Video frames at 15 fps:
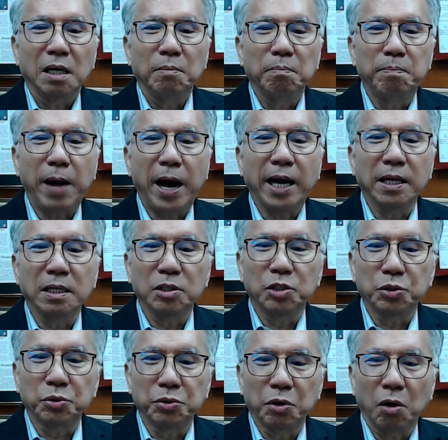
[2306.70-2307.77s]
banks
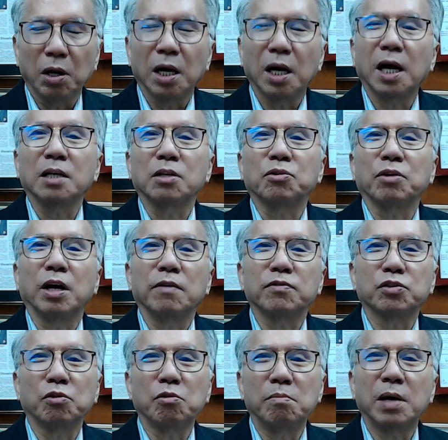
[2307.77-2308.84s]
do not like to have
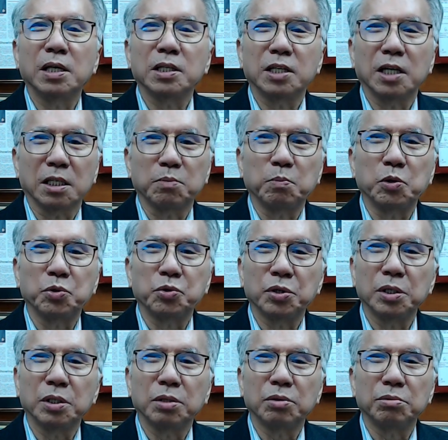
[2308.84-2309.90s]
so much
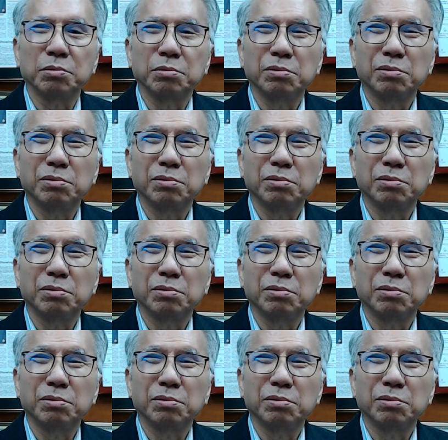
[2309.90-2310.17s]
exposure to